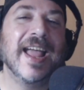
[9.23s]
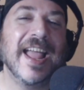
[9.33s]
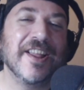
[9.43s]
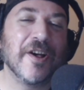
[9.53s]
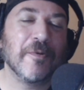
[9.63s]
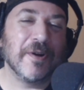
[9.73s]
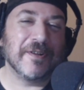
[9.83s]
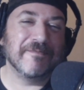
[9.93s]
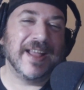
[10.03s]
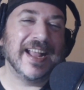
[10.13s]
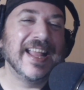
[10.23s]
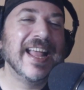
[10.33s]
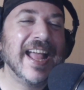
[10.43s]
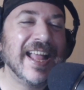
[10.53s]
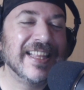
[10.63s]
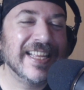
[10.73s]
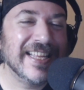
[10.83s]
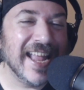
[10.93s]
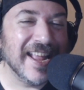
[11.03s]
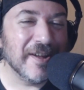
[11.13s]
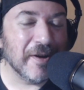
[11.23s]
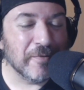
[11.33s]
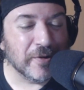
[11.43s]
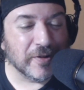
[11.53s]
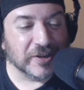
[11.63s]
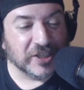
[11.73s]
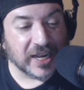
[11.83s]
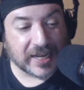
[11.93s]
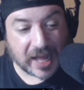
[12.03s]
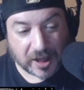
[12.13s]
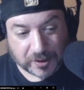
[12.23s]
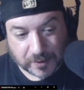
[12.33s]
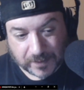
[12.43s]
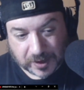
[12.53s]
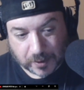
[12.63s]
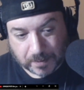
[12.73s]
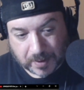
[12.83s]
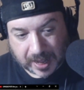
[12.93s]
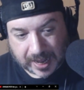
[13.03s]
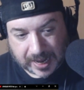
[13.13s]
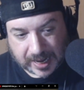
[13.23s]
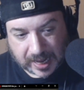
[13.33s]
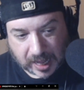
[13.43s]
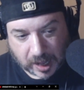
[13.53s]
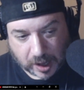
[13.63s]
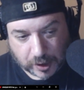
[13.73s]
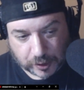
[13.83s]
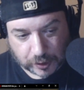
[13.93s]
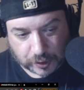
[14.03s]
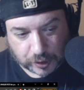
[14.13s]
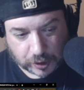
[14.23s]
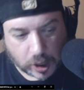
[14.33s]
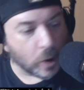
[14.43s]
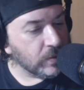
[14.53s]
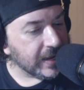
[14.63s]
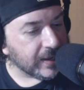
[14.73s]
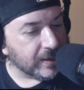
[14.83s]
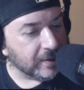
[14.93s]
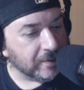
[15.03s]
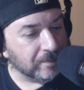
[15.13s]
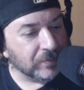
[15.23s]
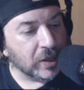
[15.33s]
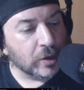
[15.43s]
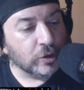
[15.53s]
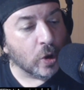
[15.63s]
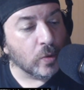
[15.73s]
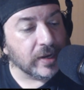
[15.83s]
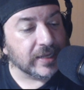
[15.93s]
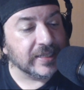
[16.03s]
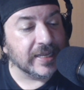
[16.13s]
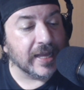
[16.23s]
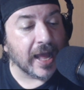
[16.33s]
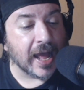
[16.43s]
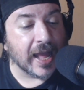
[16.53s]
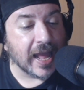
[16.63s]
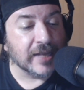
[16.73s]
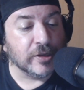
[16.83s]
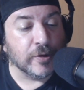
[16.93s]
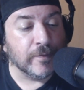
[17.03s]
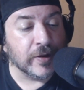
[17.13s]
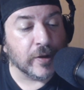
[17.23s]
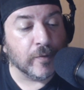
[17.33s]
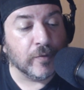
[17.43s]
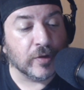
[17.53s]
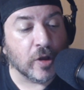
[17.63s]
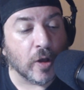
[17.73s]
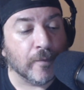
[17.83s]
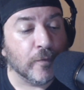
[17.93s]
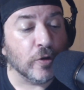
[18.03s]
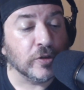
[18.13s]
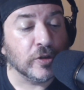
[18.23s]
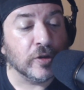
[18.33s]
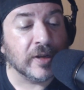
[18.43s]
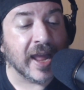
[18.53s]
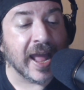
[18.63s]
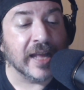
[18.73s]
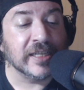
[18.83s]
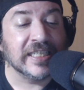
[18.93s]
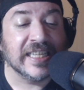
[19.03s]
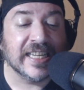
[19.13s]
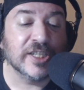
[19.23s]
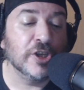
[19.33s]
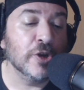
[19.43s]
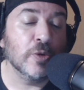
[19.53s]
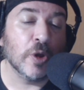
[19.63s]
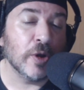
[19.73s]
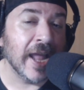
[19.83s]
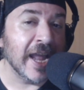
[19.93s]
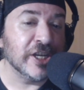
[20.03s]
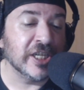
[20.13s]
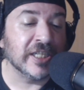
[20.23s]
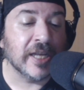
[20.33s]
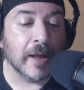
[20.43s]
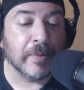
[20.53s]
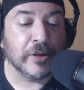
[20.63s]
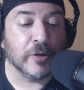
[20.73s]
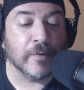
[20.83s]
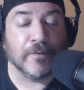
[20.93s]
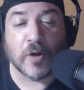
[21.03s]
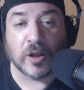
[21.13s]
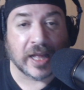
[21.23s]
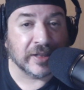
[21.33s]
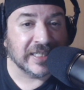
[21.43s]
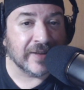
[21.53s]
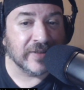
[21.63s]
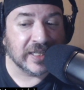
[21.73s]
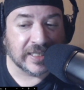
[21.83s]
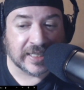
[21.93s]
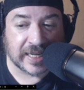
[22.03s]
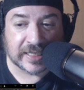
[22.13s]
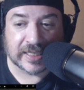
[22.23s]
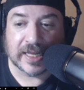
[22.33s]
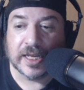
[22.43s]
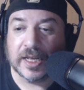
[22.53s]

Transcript: Hey y'all, welcome back. Today we're going to check out a new video by Tonic. Tonic has a new video called First Look at 6 New Locations Coming to Fallout 76.